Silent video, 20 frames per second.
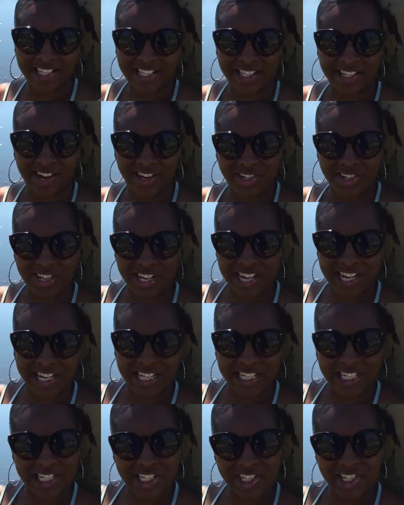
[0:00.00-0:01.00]
is Dr.
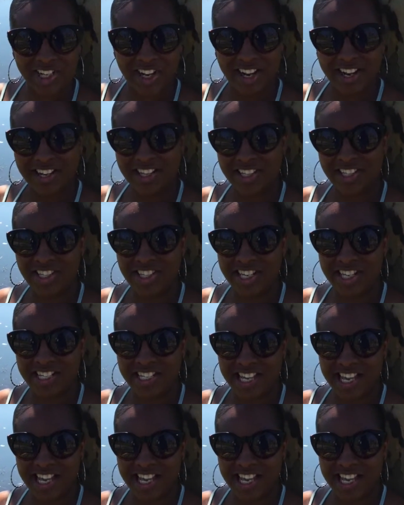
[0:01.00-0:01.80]
English. She's